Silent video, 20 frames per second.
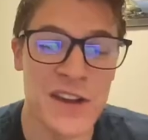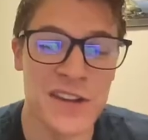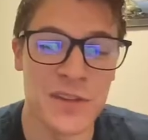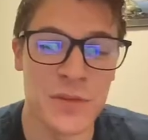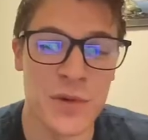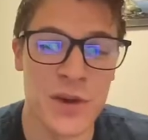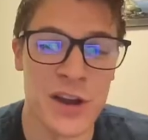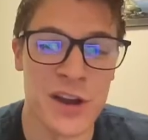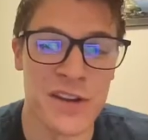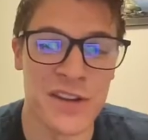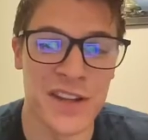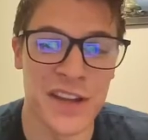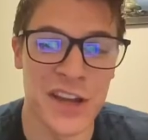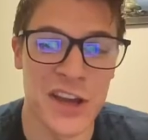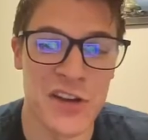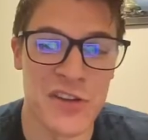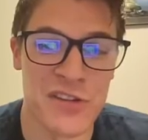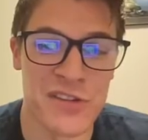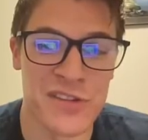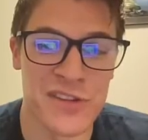he's aware, he's
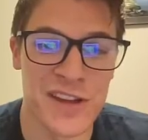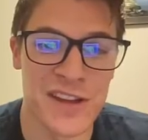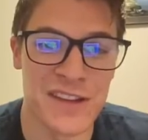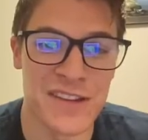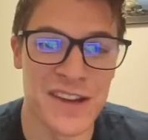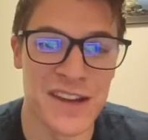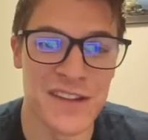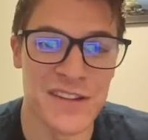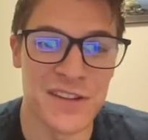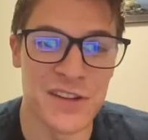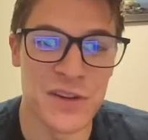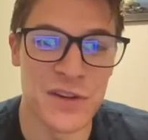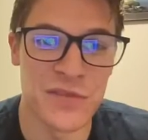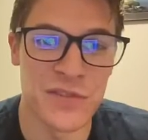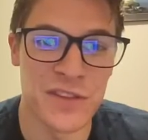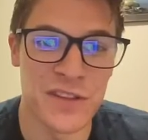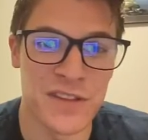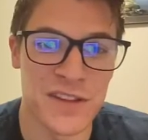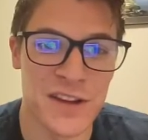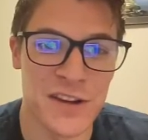like, oh shit, he's just going
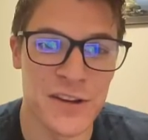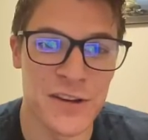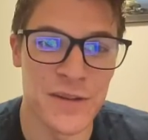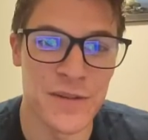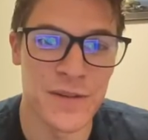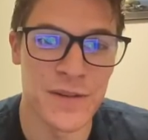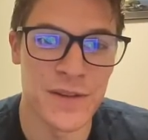for the center.